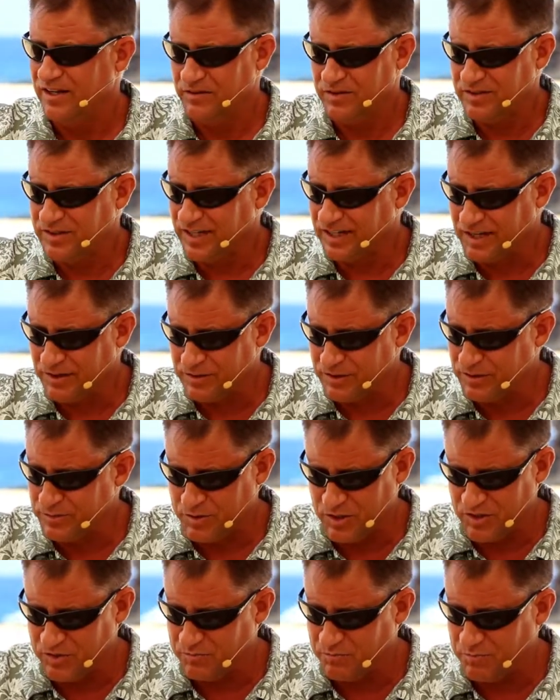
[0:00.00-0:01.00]
it was like I was
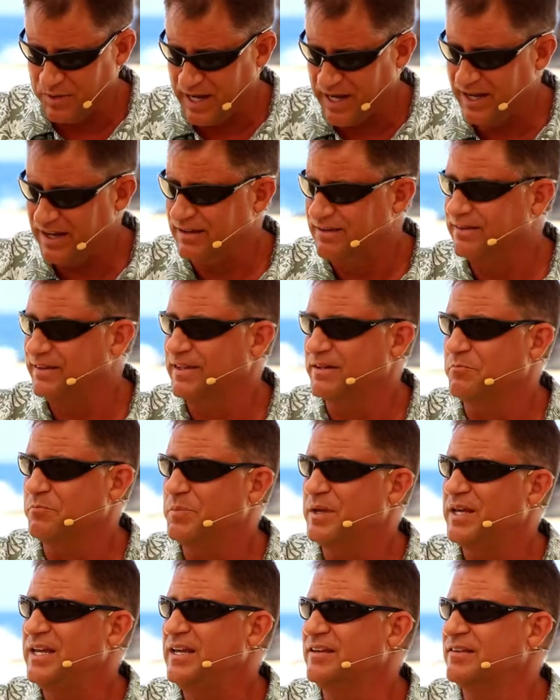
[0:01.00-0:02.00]
just bathed
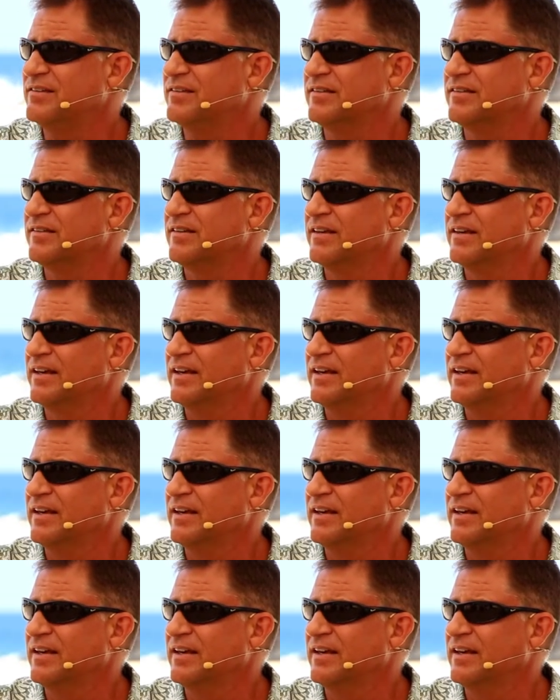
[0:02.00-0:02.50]
in peace.